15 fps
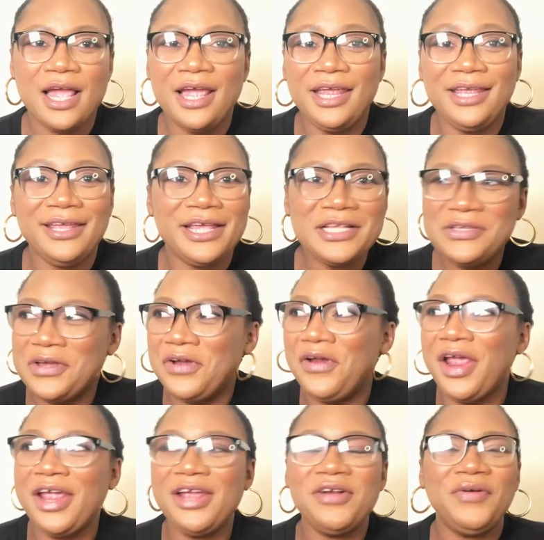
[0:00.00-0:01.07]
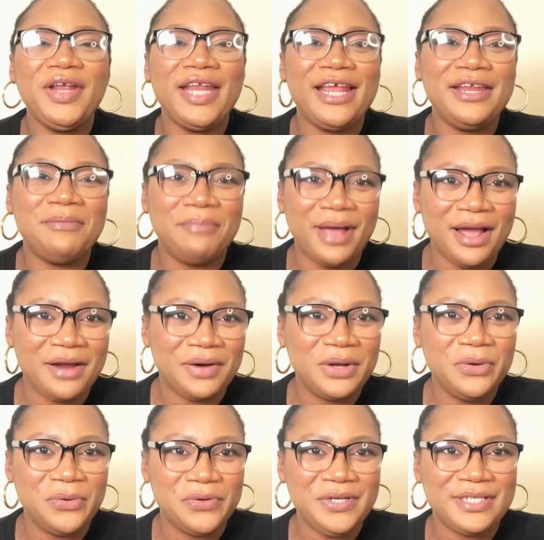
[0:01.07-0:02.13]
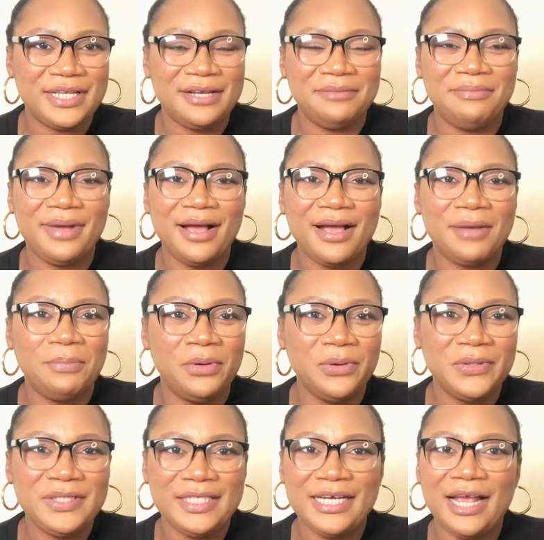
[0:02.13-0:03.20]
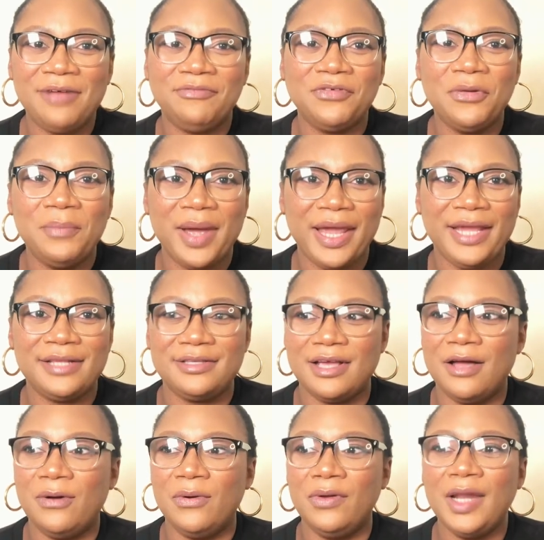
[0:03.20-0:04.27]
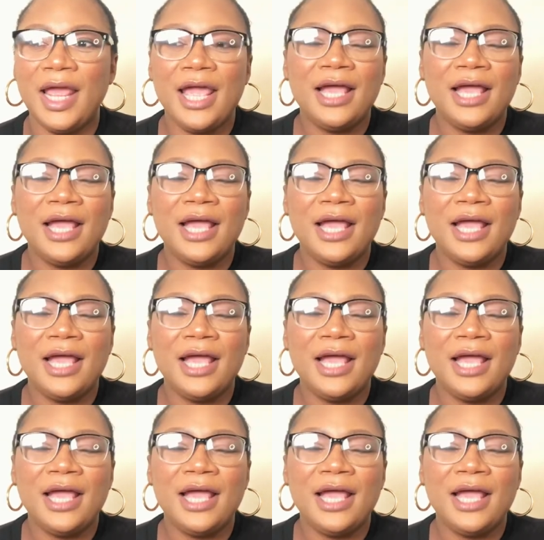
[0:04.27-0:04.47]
In case you're hearing any background noise at the back, apology, I've got my heater on.